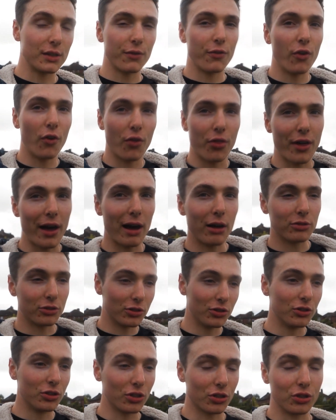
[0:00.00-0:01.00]
to
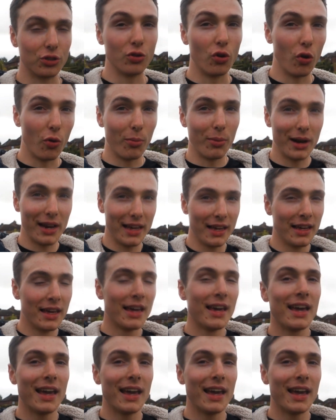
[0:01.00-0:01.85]
4,000 just normally